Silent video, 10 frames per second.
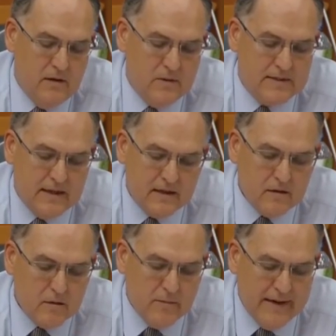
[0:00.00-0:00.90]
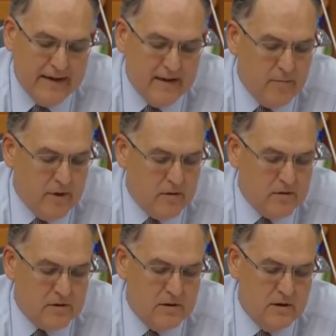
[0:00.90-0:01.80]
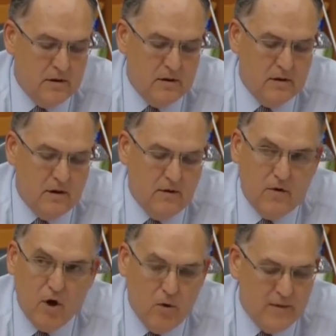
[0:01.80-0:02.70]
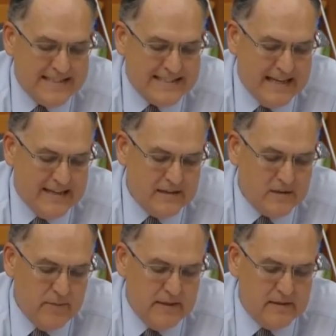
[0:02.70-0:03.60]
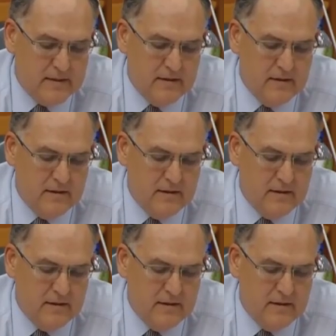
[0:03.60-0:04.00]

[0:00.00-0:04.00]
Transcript: was that not mainly because of lower sales, meant